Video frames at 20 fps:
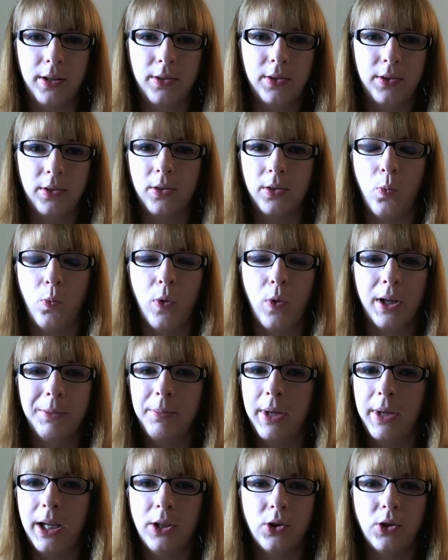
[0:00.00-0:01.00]
This is a
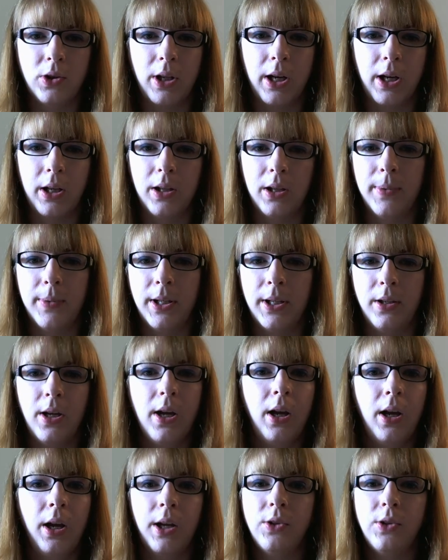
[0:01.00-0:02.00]
one-page document
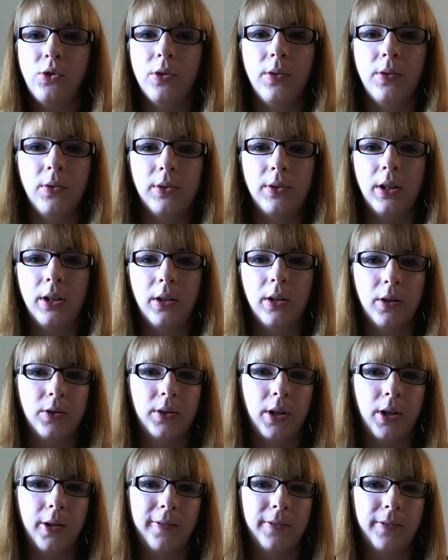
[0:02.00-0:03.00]
introducing
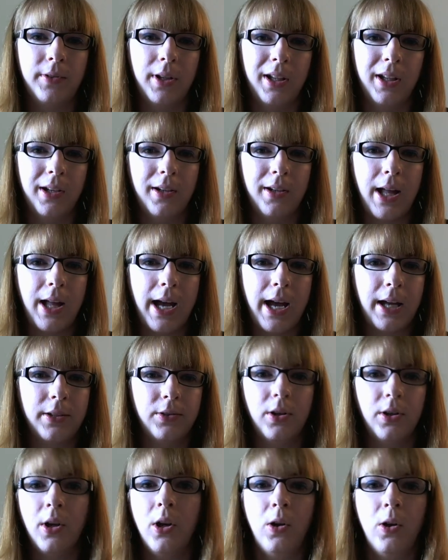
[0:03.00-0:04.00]
yourself to the
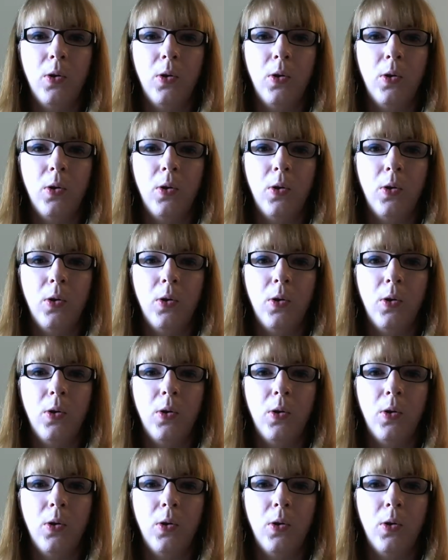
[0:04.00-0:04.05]
class.